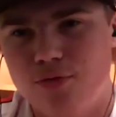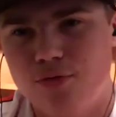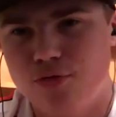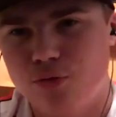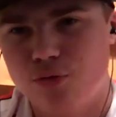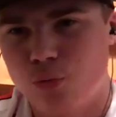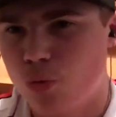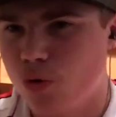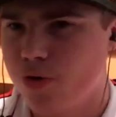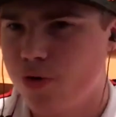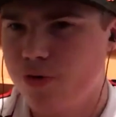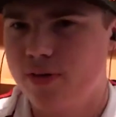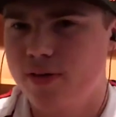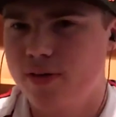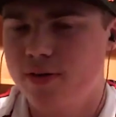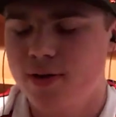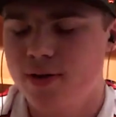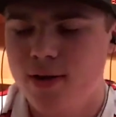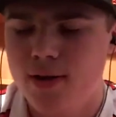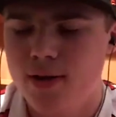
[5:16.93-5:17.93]
Is just worth
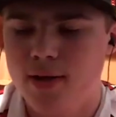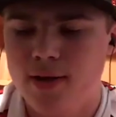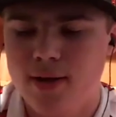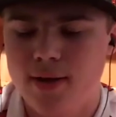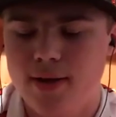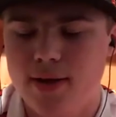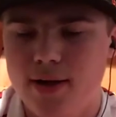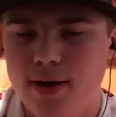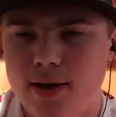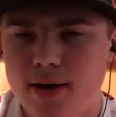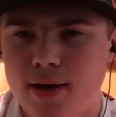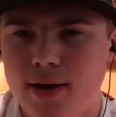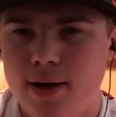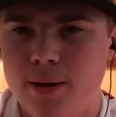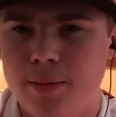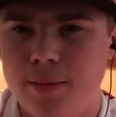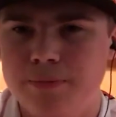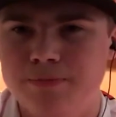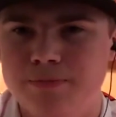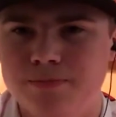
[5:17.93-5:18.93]
it.
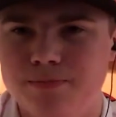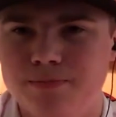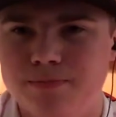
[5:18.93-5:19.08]
And